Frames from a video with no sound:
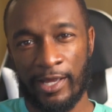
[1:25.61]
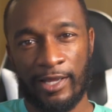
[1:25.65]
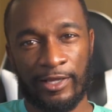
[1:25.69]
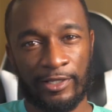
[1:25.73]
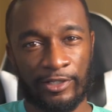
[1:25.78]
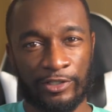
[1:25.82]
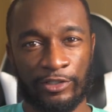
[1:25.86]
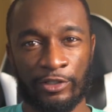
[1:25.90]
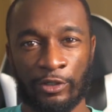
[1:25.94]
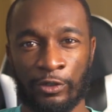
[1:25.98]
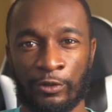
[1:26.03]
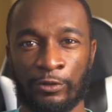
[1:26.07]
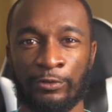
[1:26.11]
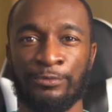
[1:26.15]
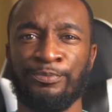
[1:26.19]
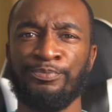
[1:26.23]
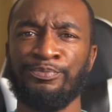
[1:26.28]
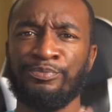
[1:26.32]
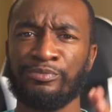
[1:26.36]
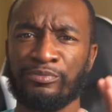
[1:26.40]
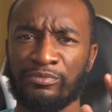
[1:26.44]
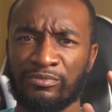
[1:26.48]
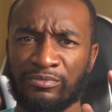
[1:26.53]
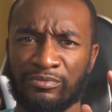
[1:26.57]
So
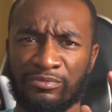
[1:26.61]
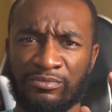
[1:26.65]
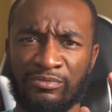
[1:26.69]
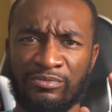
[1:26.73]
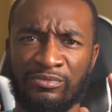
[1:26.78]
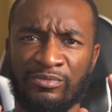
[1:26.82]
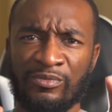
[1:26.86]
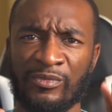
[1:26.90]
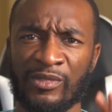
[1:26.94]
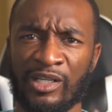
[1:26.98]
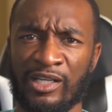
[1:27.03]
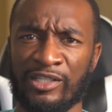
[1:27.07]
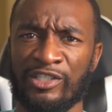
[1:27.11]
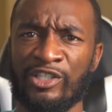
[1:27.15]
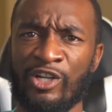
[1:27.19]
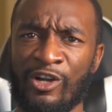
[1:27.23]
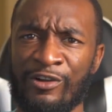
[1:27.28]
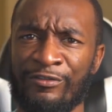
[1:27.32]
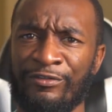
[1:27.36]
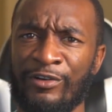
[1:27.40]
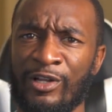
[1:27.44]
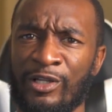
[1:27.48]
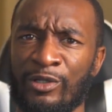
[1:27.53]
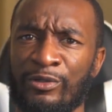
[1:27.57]
I
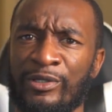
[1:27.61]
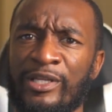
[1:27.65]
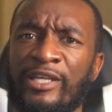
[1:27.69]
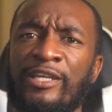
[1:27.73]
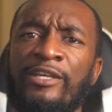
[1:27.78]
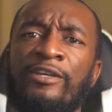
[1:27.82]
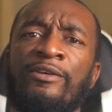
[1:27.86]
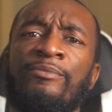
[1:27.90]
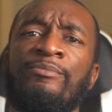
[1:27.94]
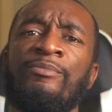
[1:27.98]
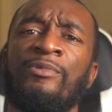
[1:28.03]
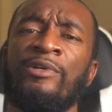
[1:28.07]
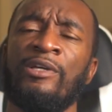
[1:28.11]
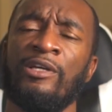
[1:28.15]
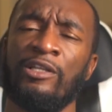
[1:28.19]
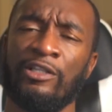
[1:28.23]
started following him,